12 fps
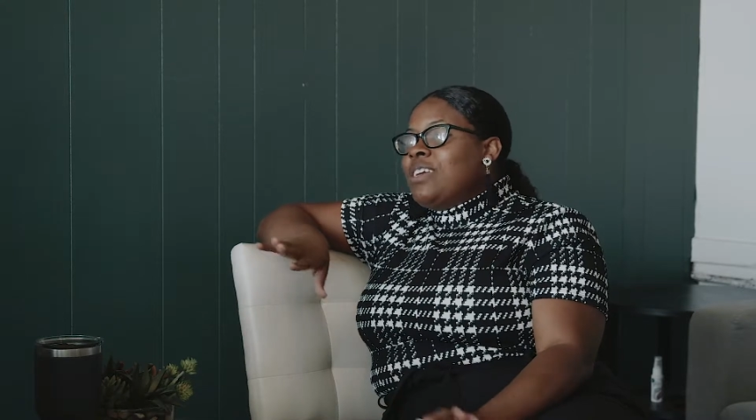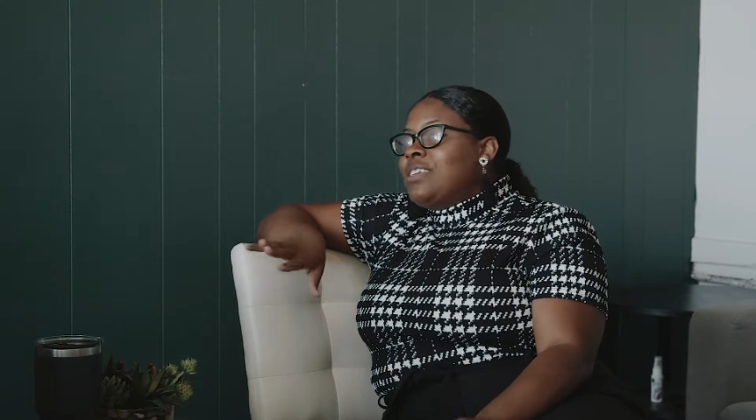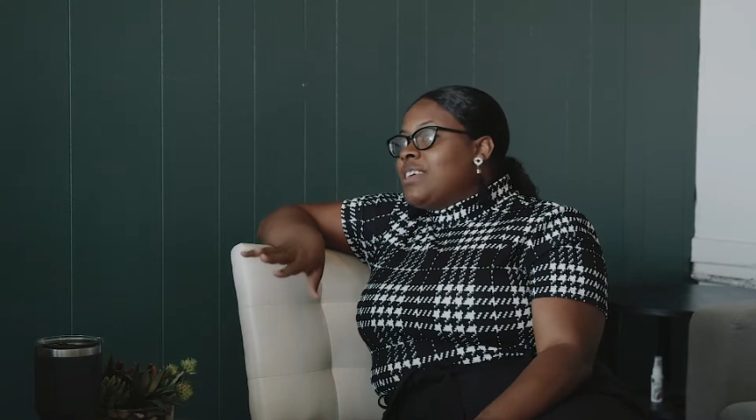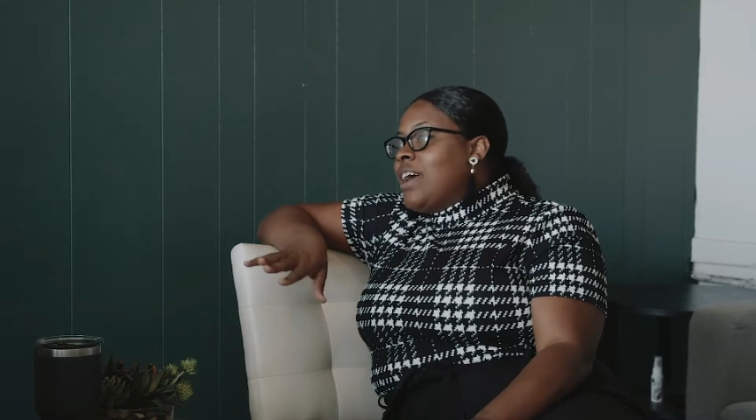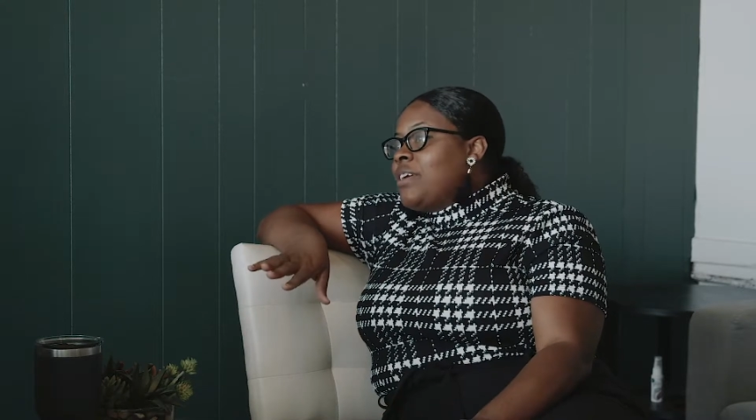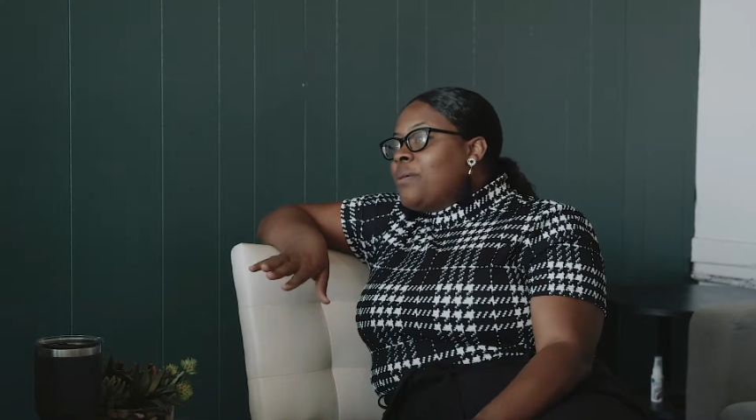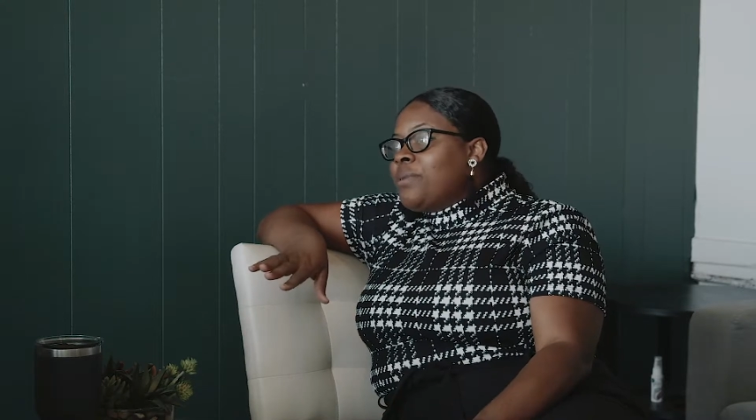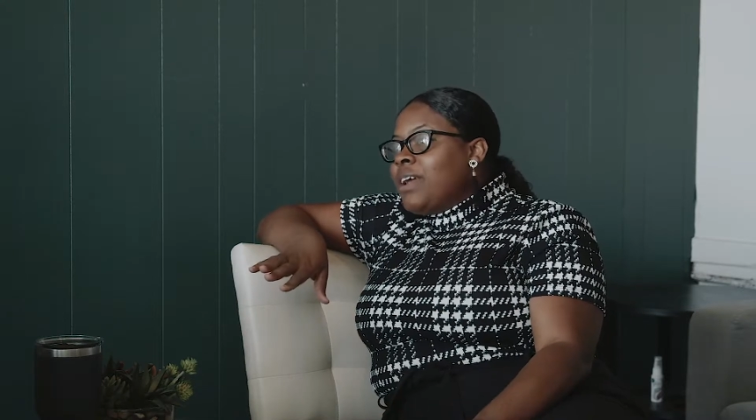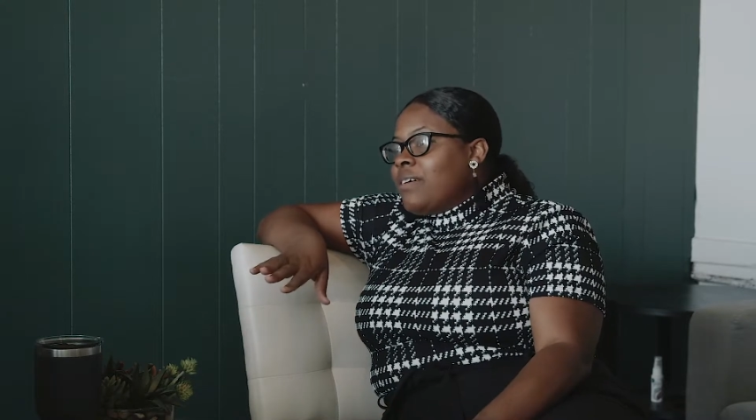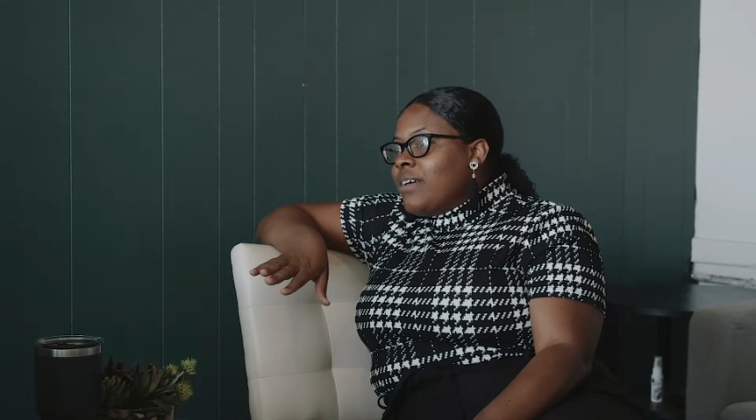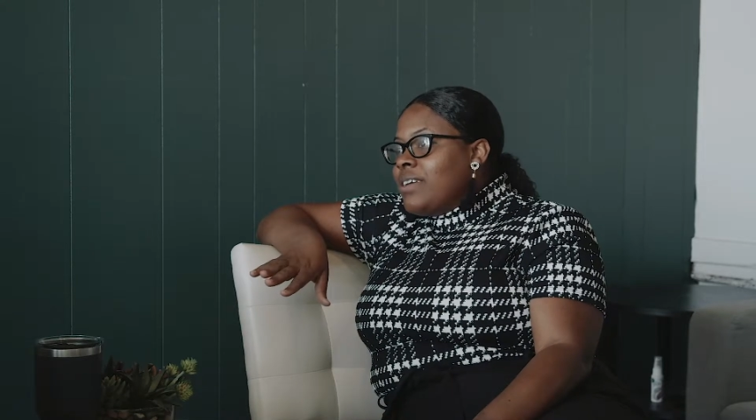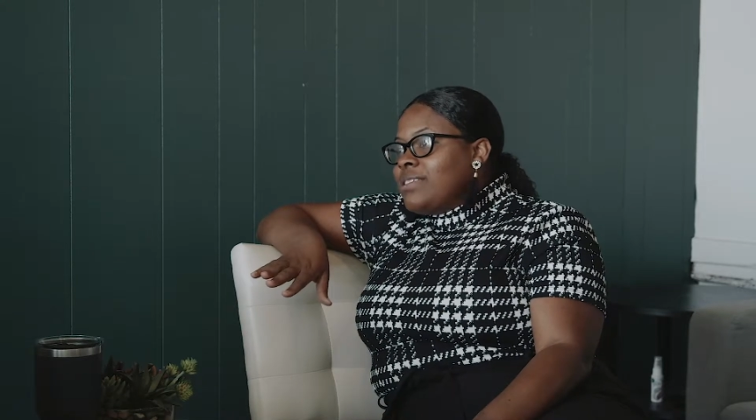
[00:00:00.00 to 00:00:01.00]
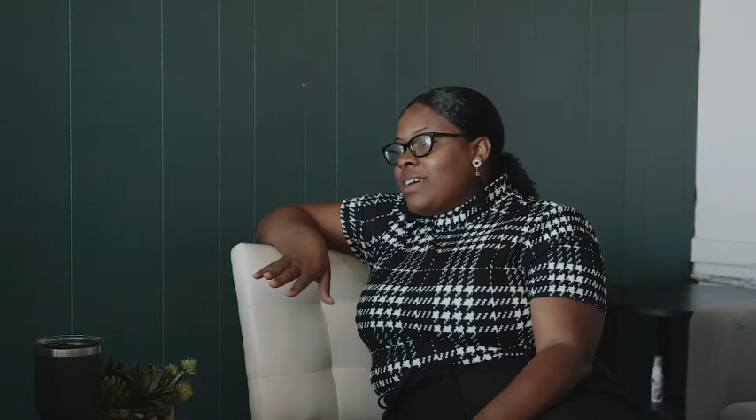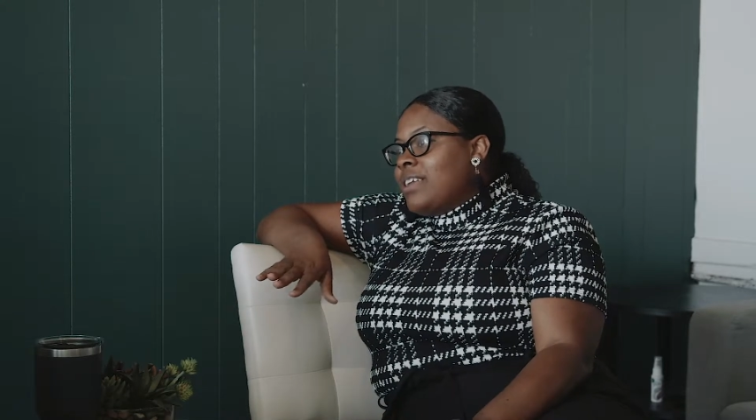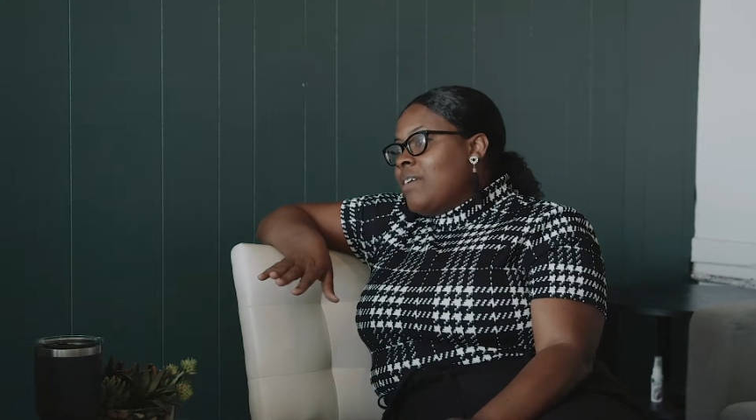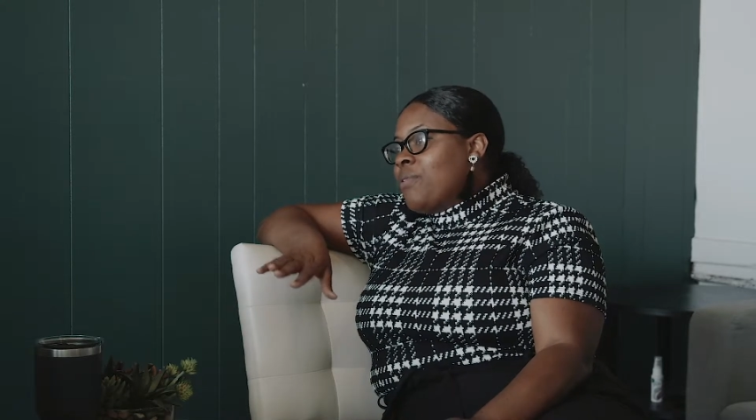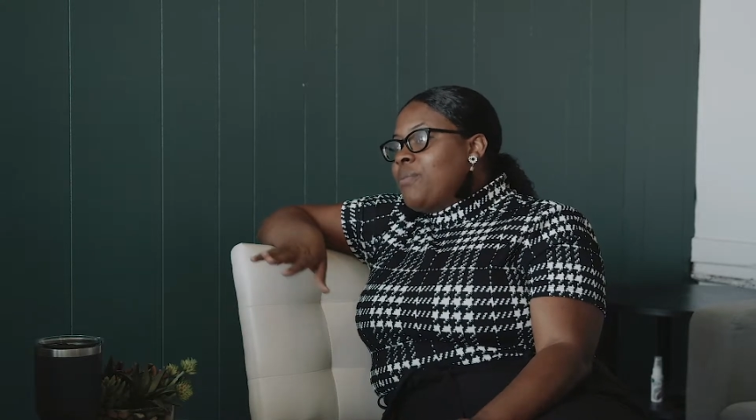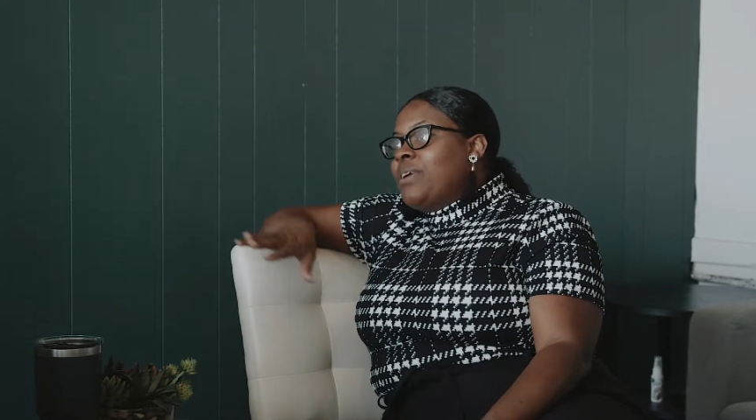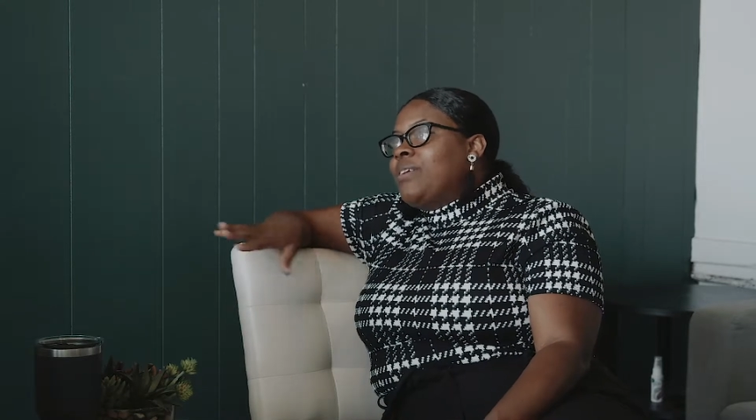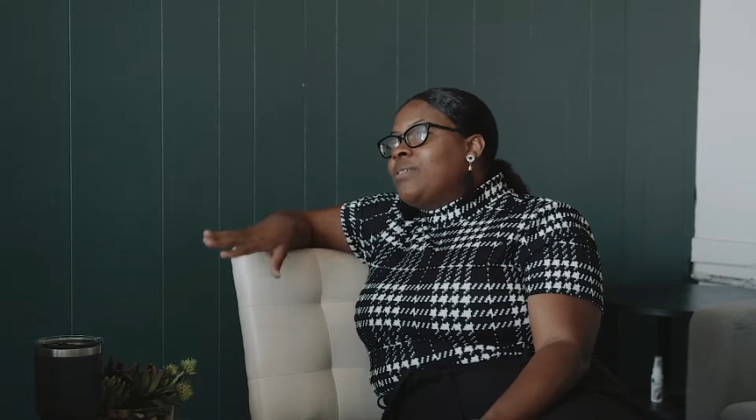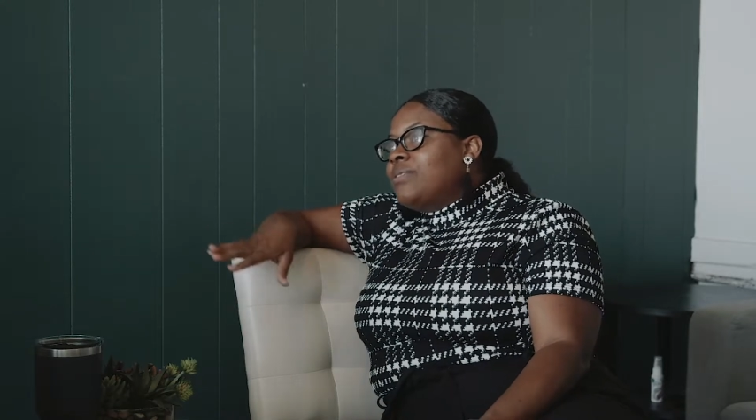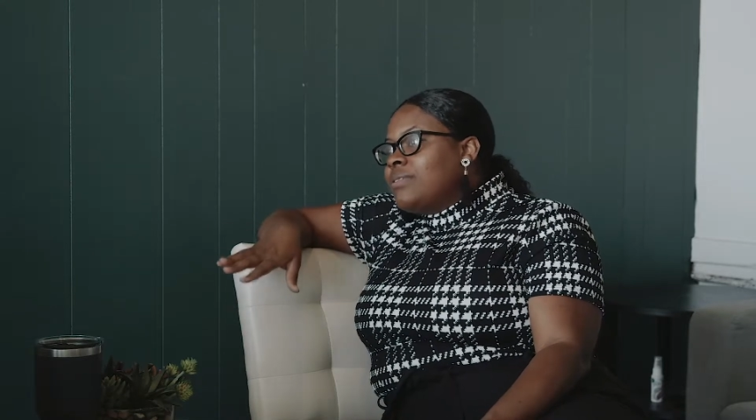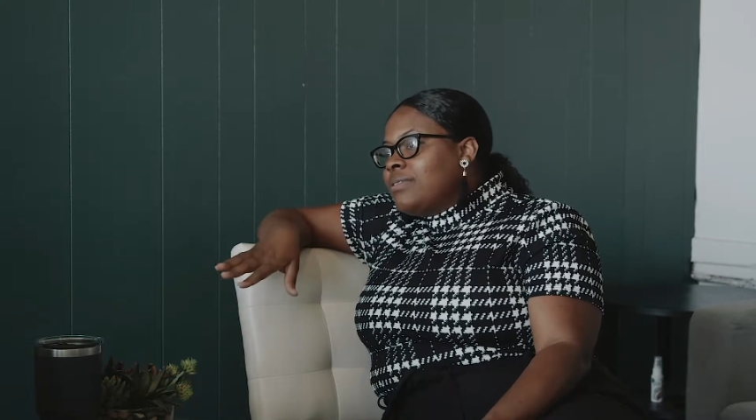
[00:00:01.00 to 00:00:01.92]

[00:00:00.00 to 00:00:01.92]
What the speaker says: entire Black race. I never will.